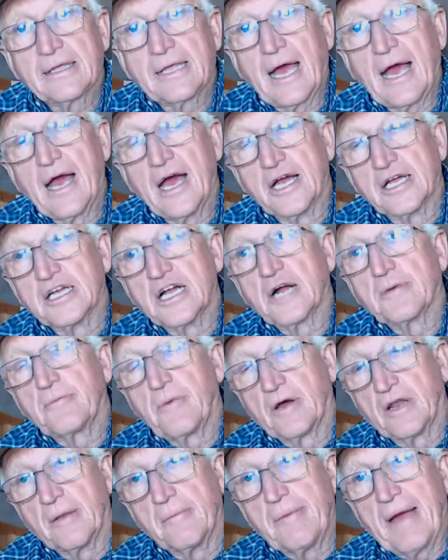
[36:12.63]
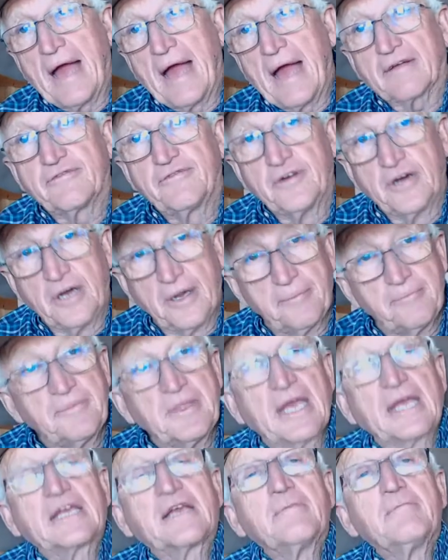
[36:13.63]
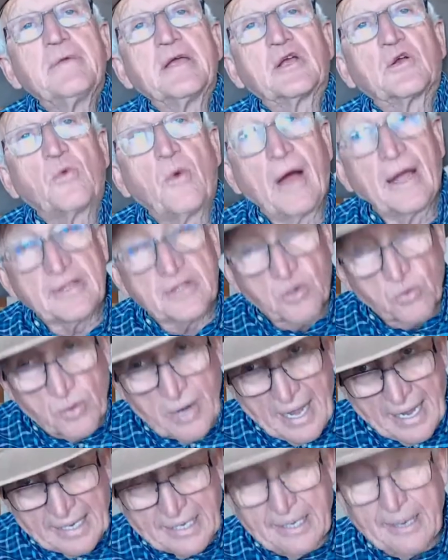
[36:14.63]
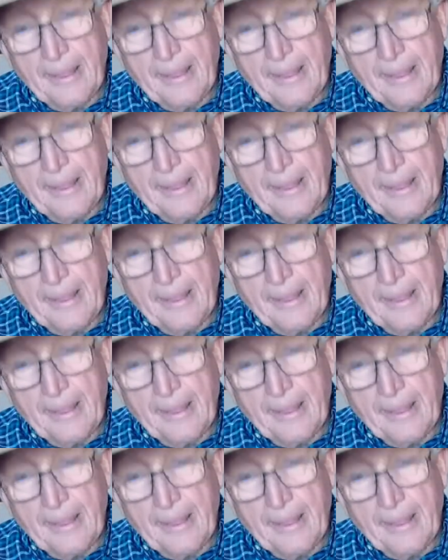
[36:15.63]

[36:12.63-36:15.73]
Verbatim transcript: got hung up on a back foot, it can be quite the wreck.